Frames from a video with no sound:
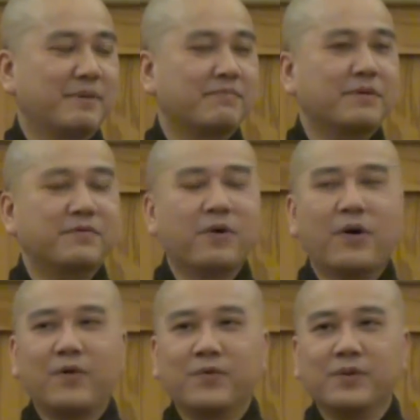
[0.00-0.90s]
But
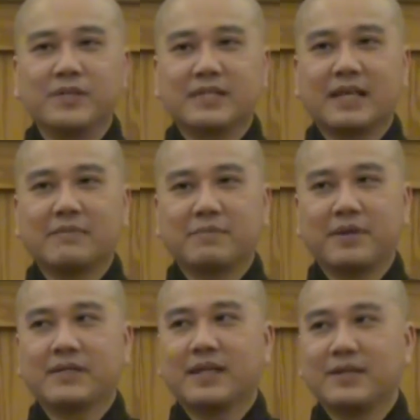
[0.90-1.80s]
before we celebrate,